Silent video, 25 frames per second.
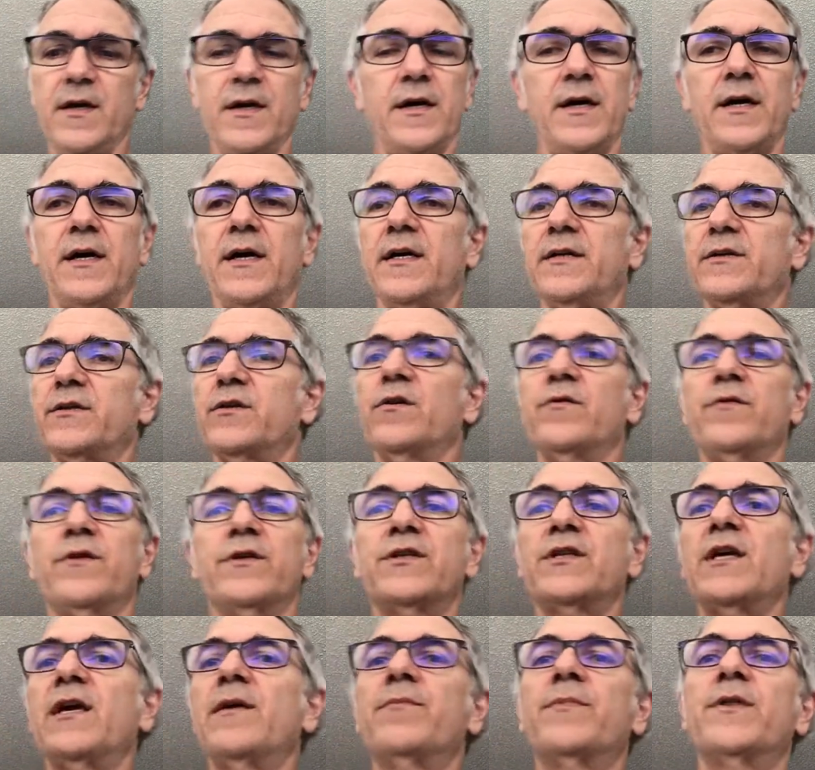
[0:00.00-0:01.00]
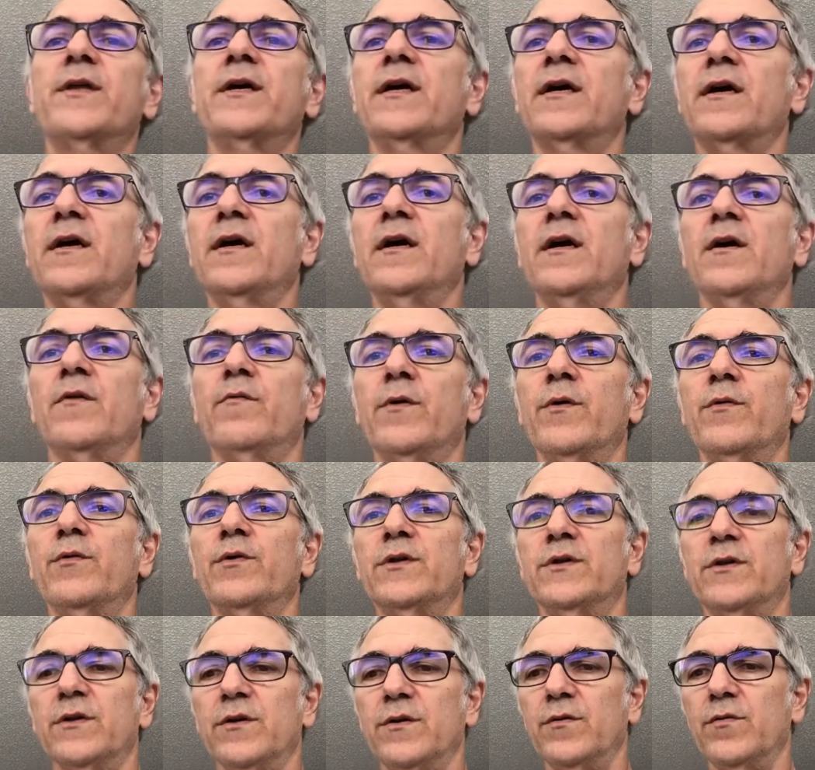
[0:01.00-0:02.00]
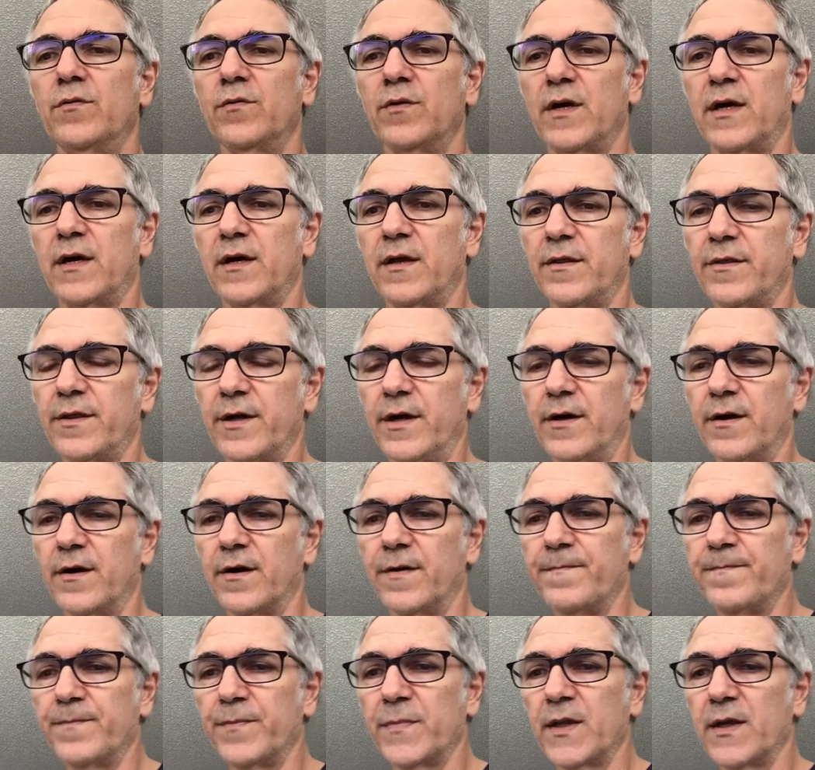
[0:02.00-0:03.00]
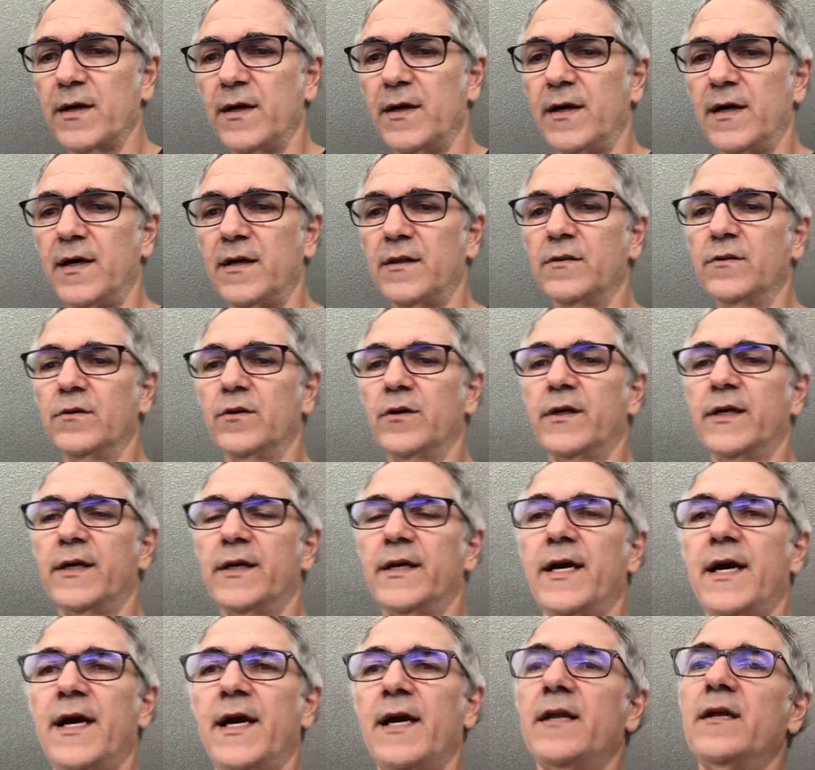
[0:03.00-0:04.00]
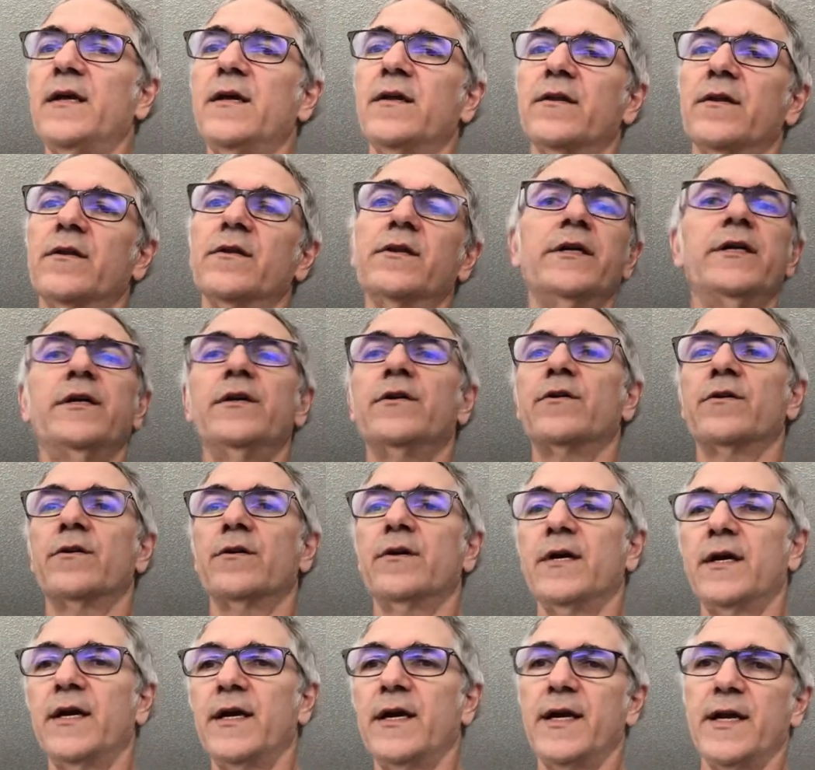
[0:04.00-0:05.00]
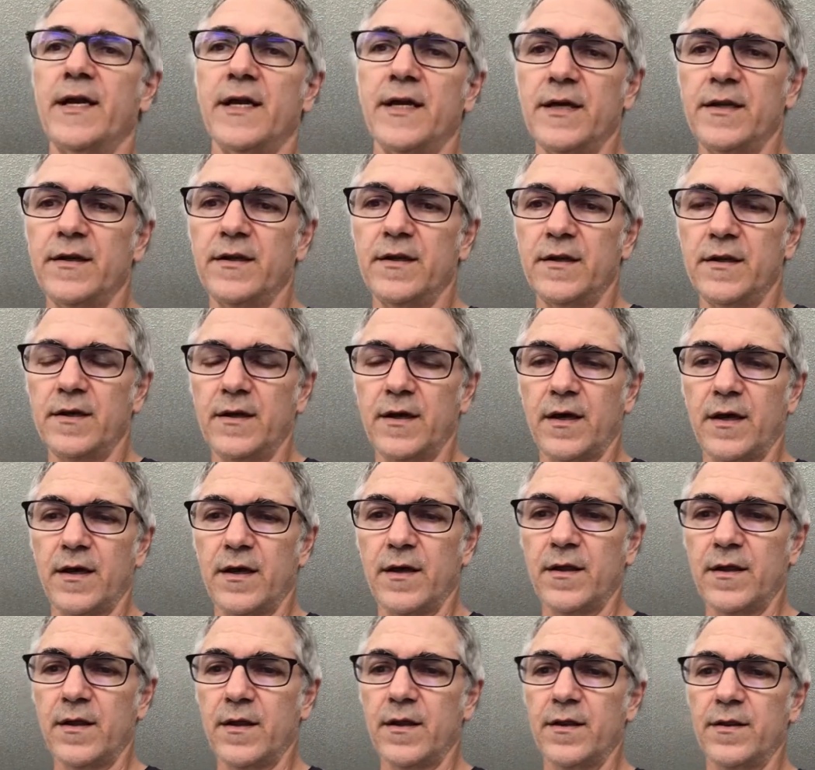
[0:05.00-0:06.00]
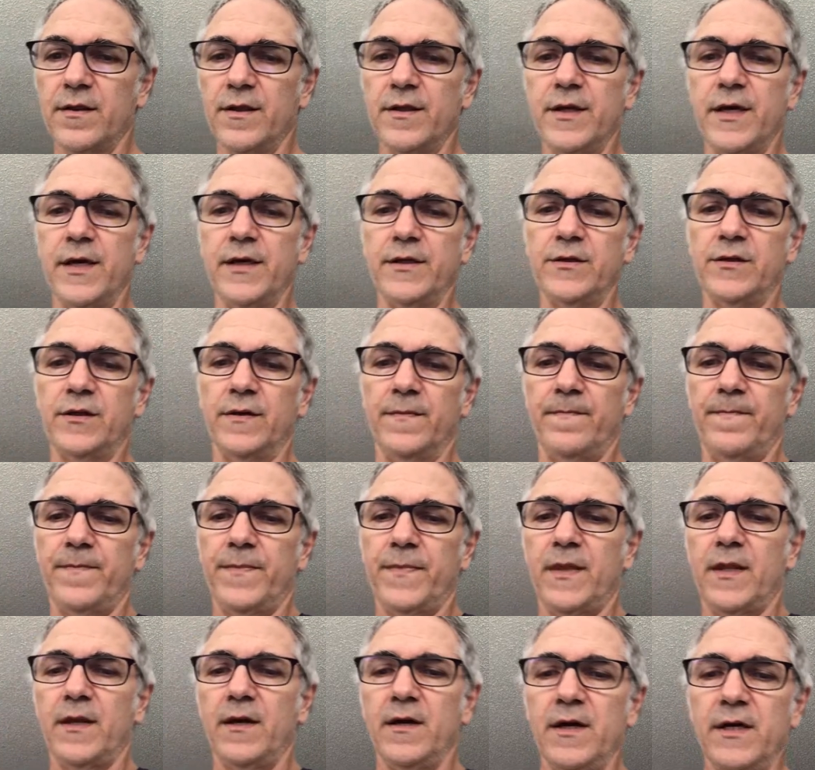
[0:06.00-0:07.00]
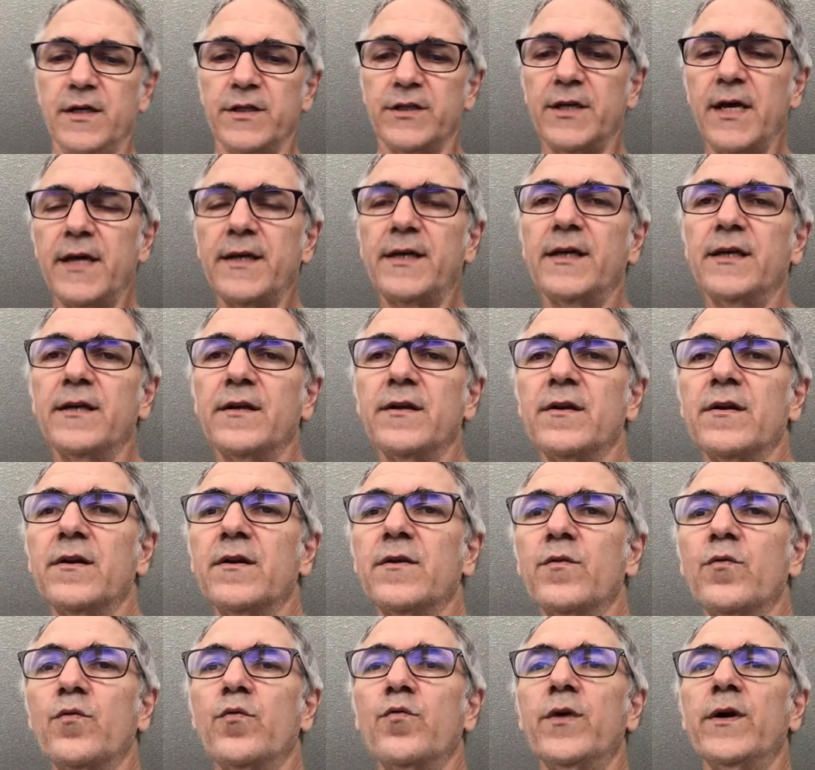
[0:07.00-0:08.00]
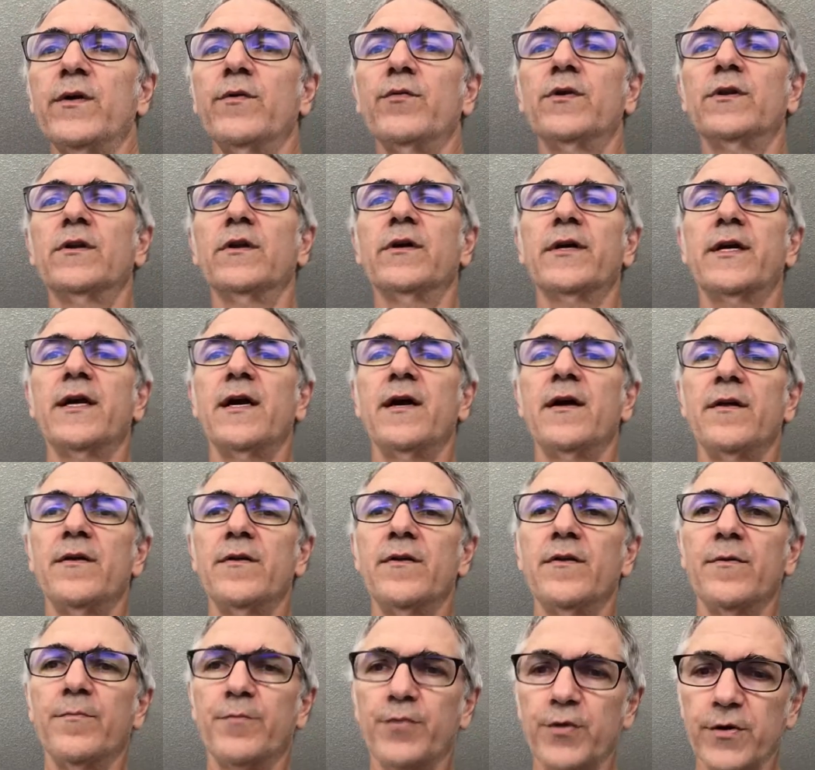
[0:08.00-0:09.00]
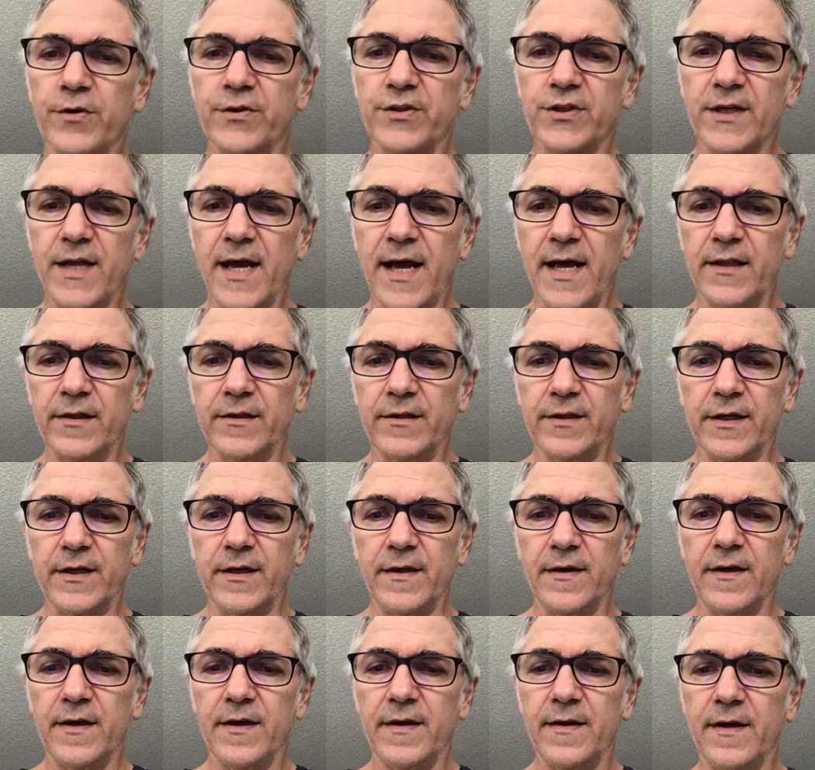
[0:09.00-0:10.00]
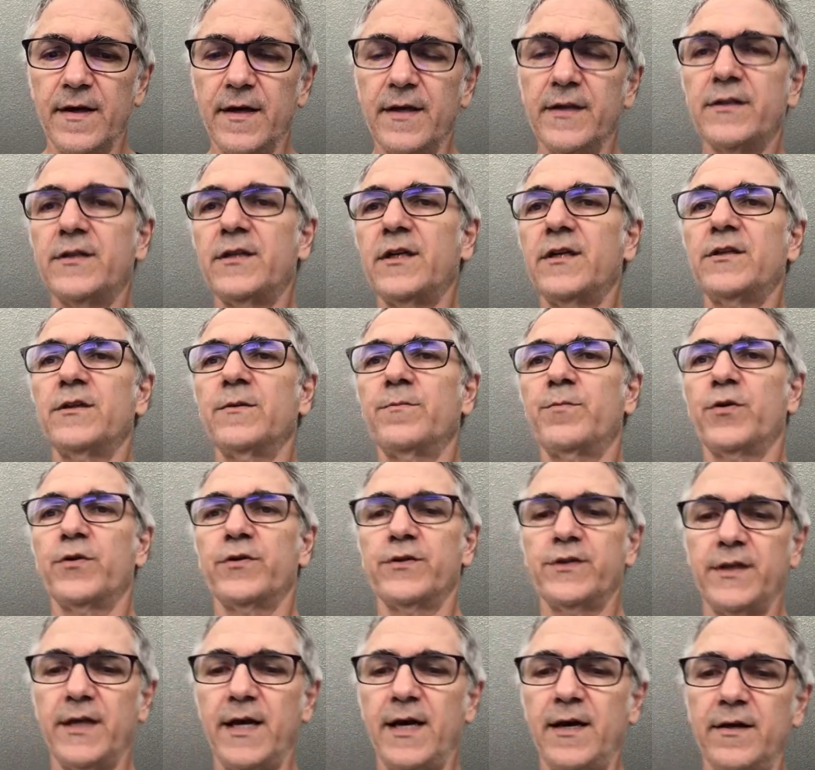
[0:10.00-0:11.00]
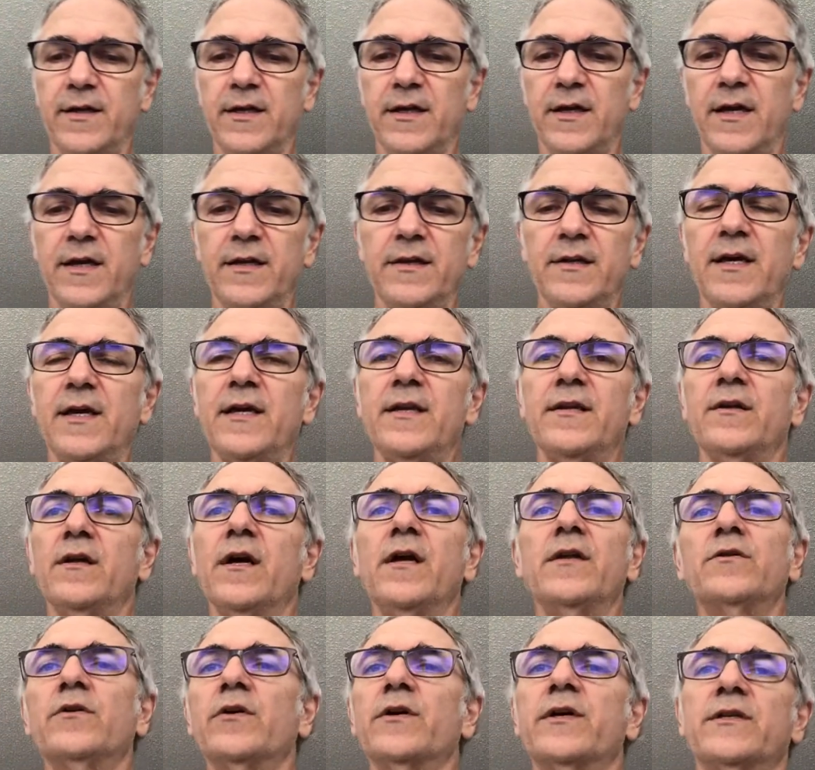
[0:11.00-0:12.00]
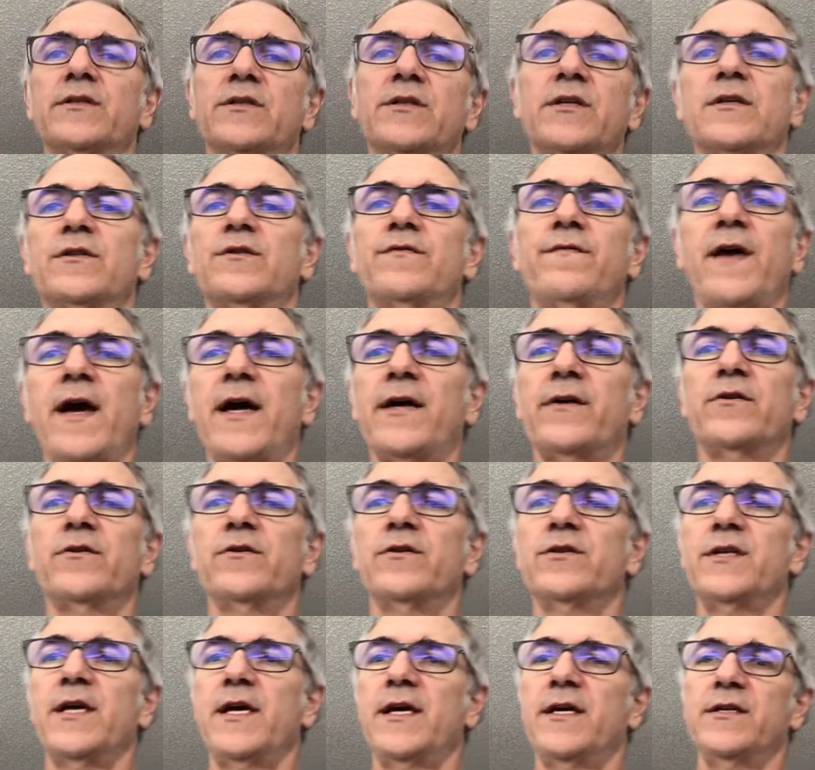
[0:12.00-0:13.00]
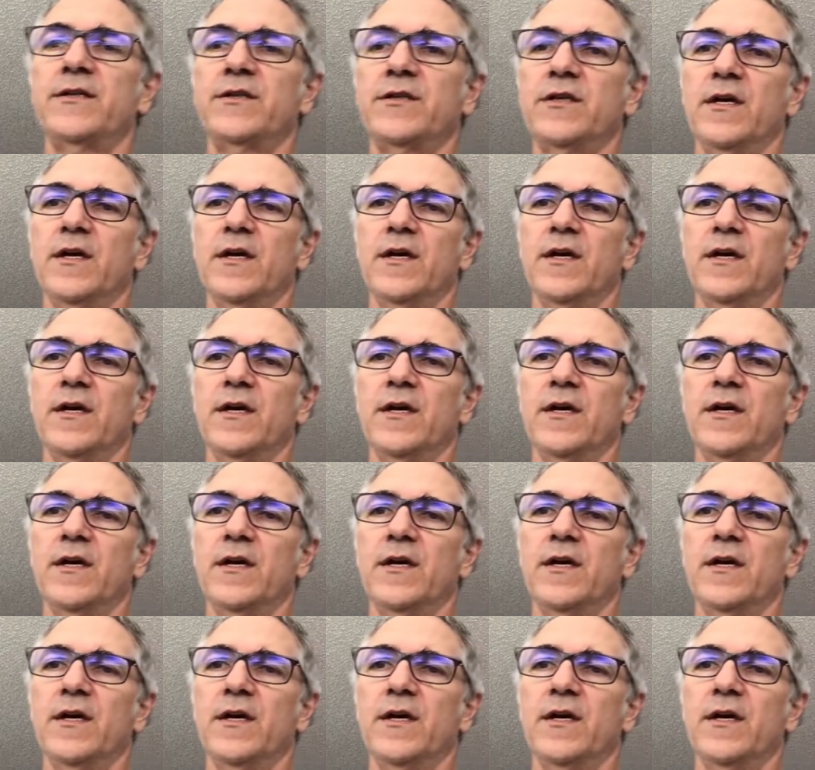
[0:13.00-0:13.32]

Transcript: Uh, so the same thing we would do uh, there, uh, looking at the leader and uh, the nation. Second, we would look at the personality and assess the personality and, and, and look at such factors as